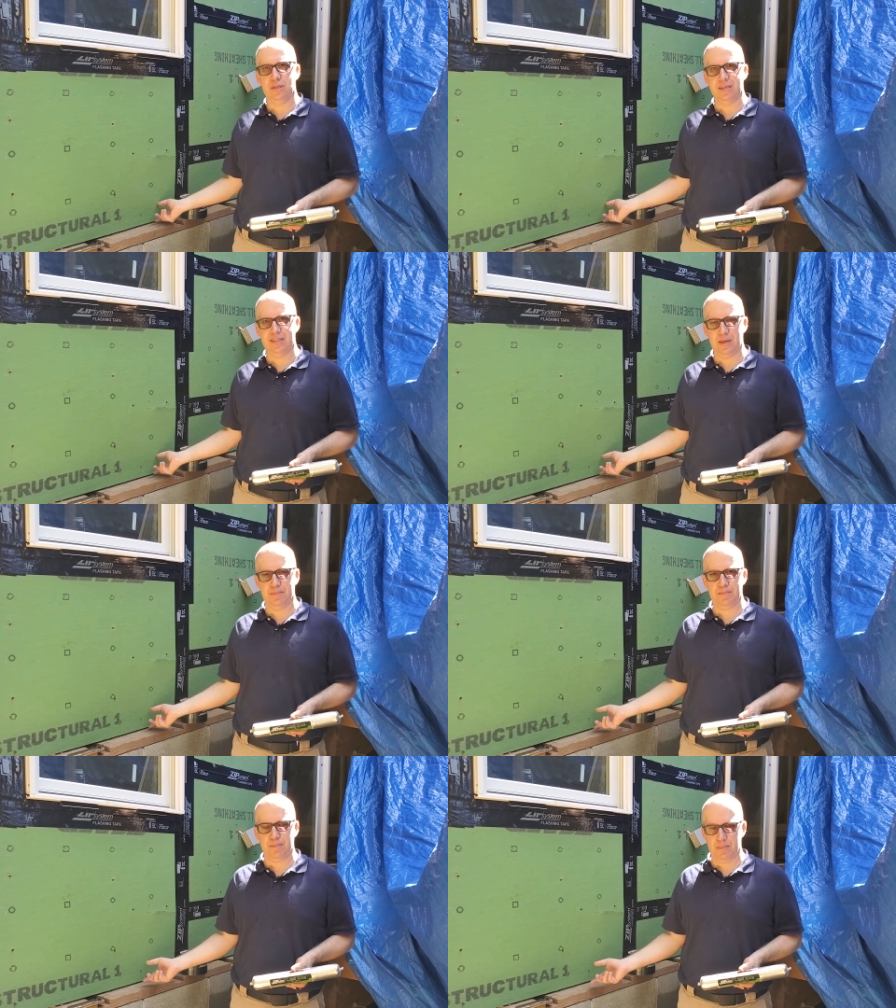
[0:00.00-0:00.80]
the zip,
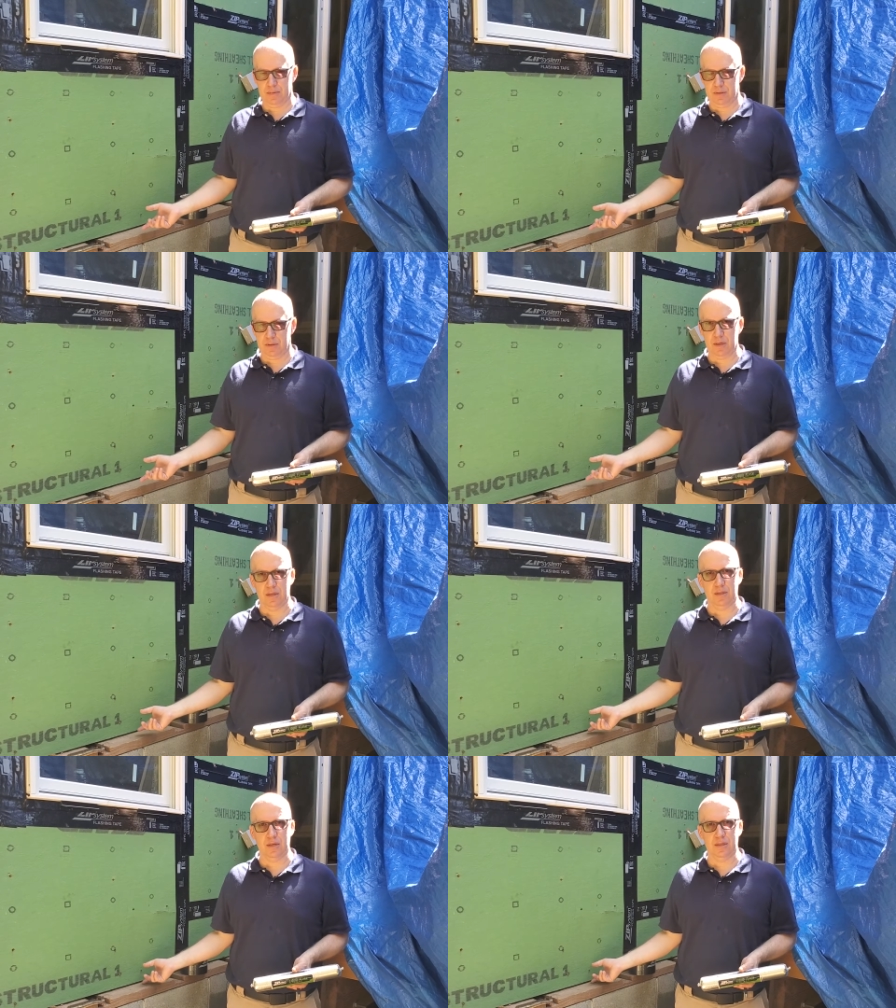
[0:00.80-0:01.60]

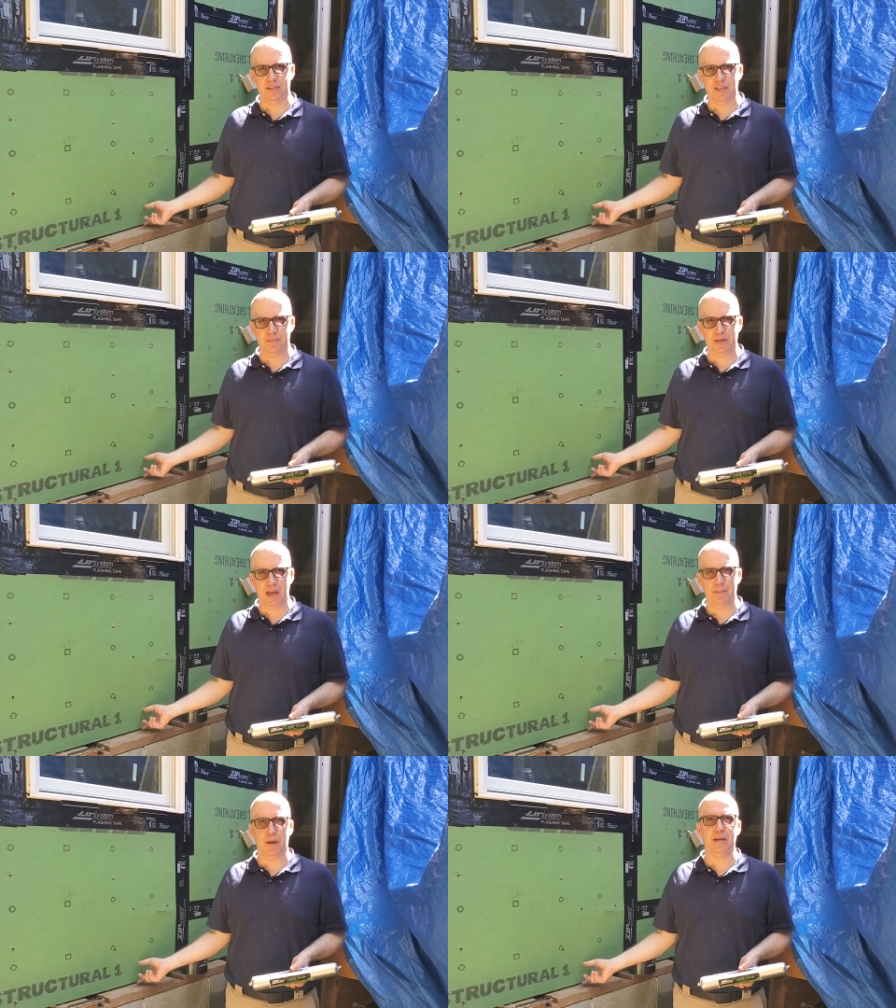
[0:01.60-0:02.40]
the, the, the zip tape on